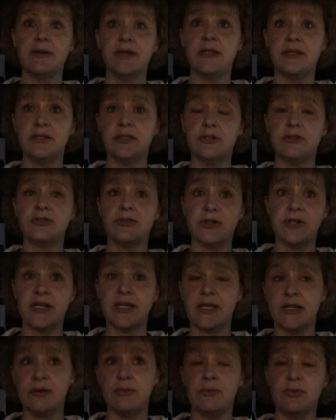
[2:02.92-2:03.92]
and
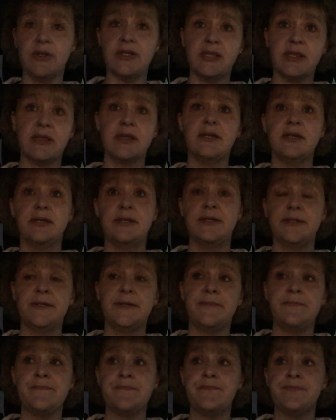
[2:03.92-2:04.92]
adulterating it with
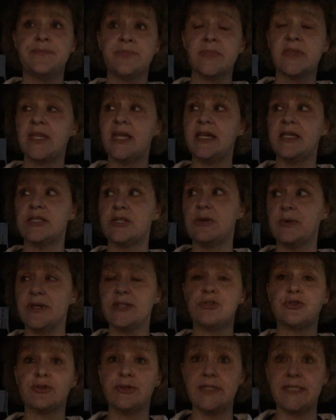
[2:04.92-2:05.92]
the
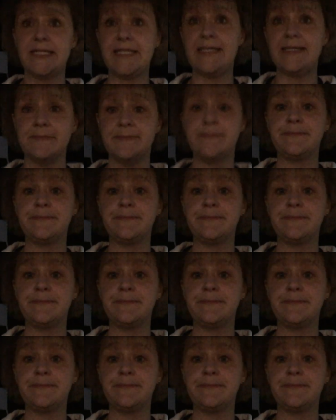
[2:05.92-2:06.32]
SOS Trinity.